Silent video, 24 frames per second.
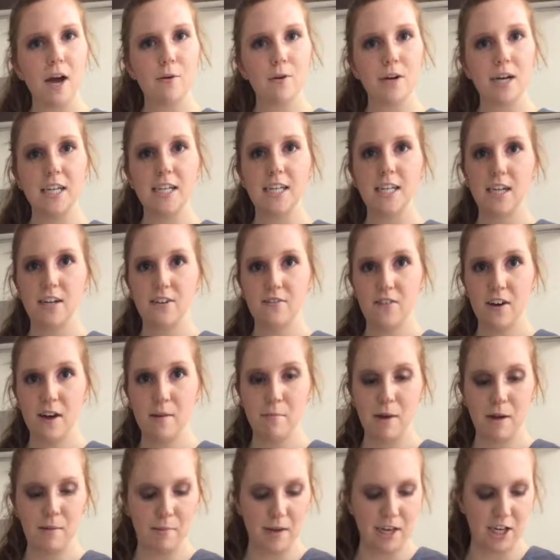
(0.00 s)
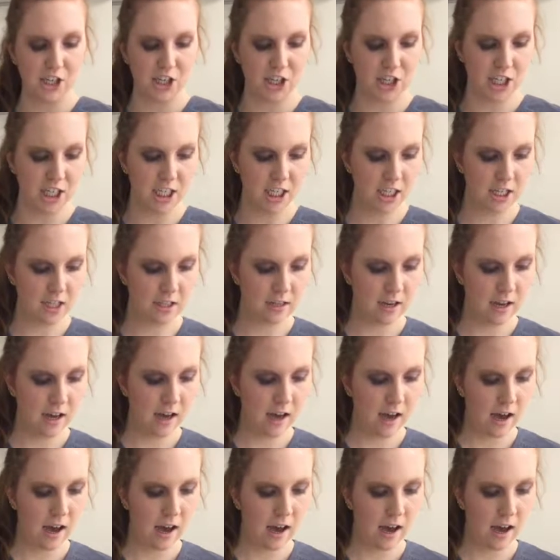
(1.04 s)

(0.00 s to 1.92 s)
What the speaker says: I would identify my patient,